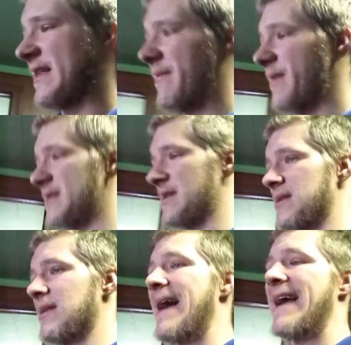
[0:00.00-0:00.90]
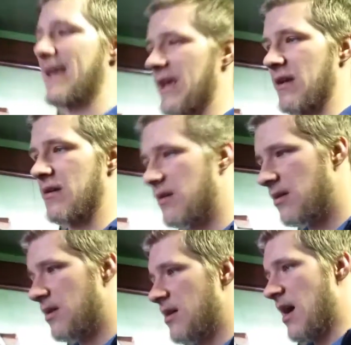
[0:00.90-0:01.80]
That means it's lagging.
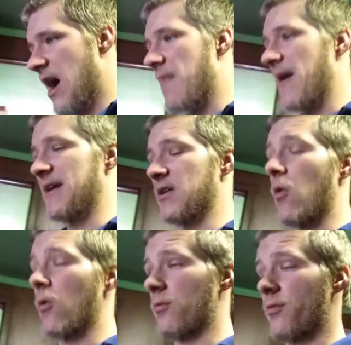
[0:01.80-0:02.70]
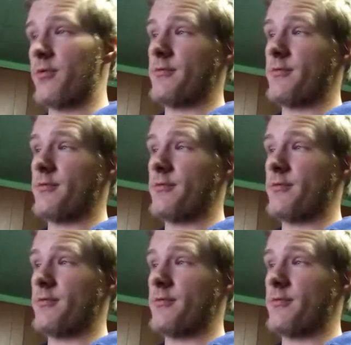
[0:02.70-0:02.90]
And that is horrible.